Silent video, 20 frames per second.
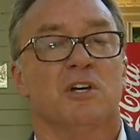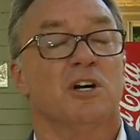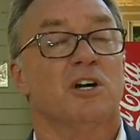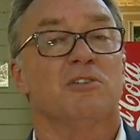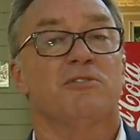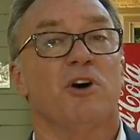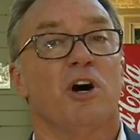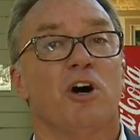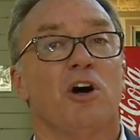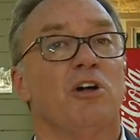
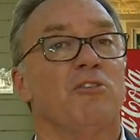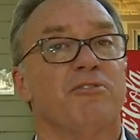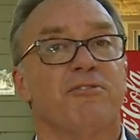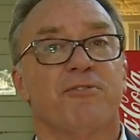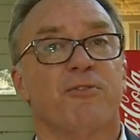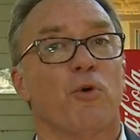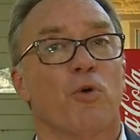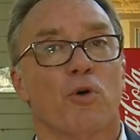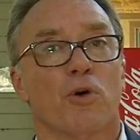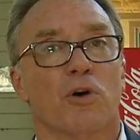of all
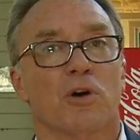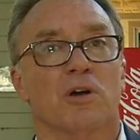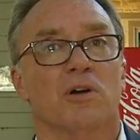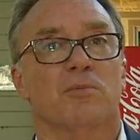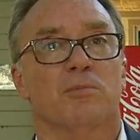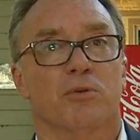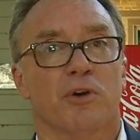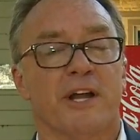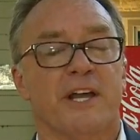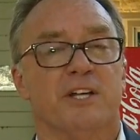four
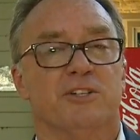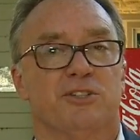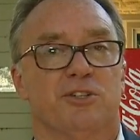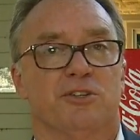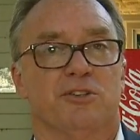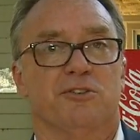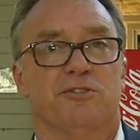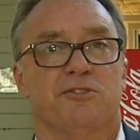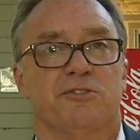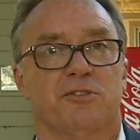
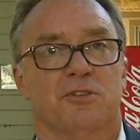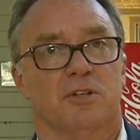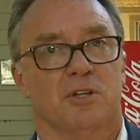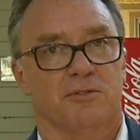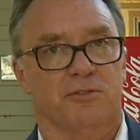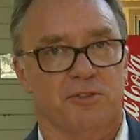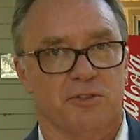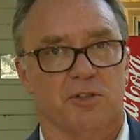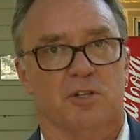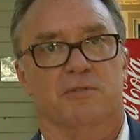branches
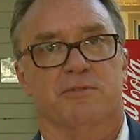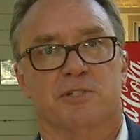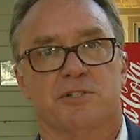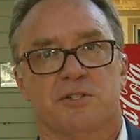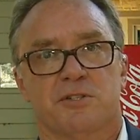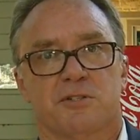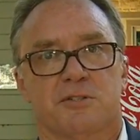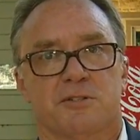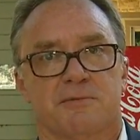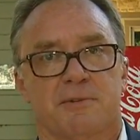of
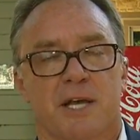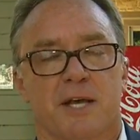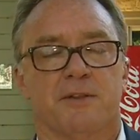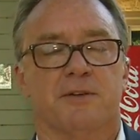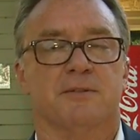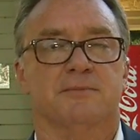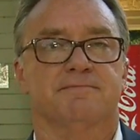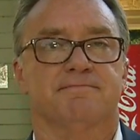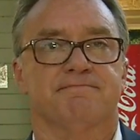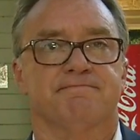service.
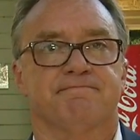Heather?